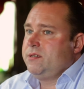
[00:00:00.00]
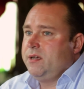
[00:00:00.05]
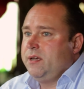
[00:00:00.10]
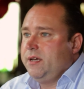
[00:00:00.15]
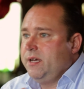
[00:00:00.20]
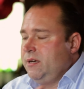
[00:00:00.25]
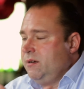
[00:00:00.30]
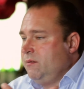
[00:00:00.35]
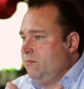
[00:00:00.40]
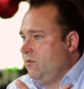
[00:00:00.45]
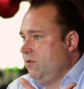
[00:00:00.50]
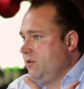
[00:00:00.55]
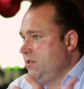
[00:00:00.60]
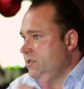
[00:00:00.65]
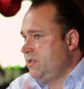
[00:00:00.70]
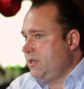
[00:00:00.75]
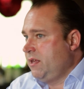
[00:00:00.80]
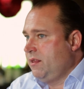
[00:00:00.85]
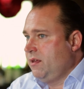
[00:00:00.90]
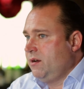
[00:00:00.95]
in a more
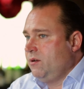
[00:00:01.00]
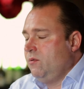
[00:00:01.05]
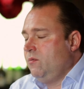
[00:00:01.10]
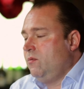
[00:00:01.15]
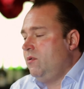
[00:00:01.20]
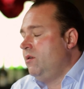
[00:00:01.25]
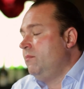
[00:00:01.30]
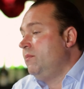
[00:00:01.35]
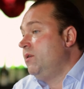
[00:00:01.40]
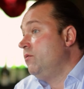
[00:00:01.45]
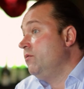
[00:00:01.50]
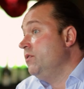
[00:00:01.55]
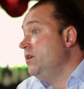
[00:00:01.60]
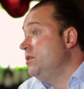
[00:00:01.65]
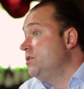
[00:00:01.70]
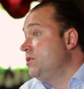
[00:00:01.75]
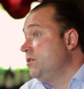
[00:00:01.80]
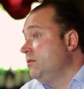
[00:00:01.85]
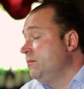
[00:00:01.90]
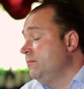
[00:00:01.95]
southern or warmer
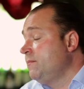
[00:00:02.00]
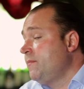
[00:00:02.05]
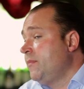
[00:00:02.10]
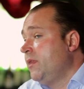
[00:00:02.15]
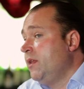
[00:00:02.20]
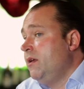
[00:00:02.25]
region.